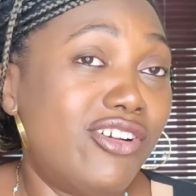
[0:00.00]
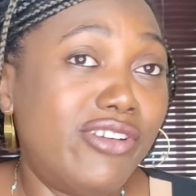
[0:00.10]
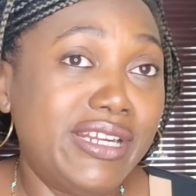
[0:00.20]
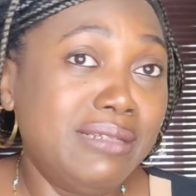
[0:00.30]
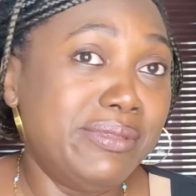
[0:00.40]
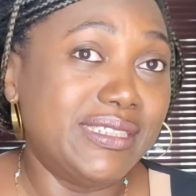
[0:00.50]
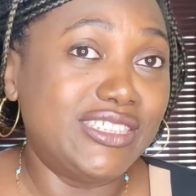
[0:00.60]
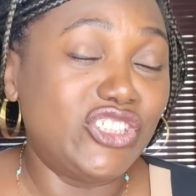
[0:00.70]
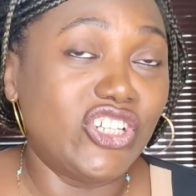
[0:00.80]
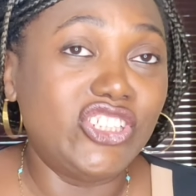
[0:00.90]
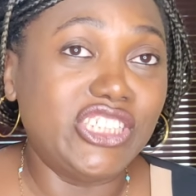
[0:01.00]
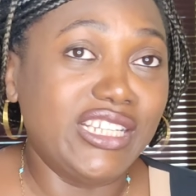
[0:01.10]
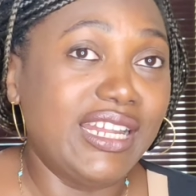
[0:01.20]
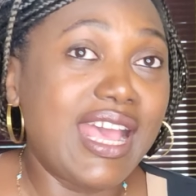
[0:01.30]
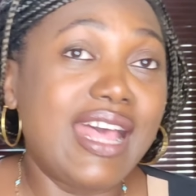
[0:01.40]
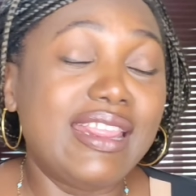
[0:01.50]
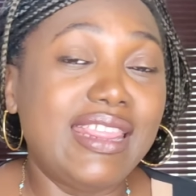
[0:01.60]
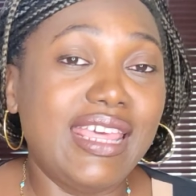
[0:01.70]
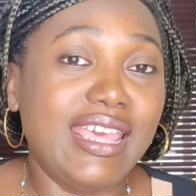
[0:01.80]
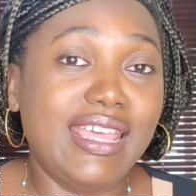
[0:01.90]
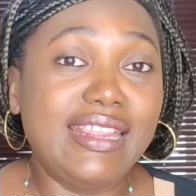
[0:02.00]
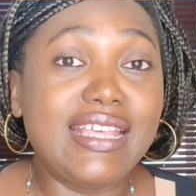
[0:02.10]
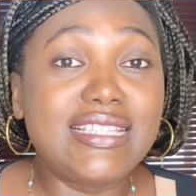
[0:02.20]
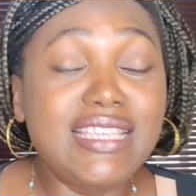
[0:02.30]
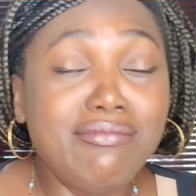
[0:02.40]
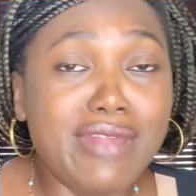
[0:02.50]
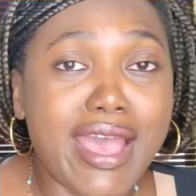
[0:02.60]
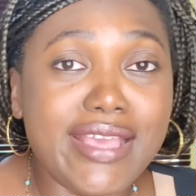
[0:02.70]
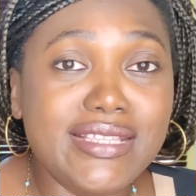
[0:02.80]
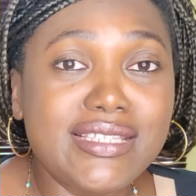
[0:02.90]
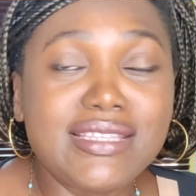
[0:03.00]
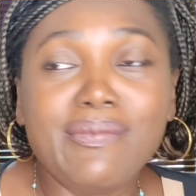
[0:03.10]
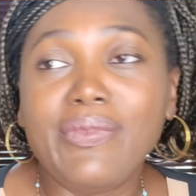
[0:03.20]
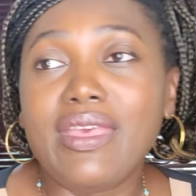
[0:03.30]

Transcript: I've already been searching and they seem nice,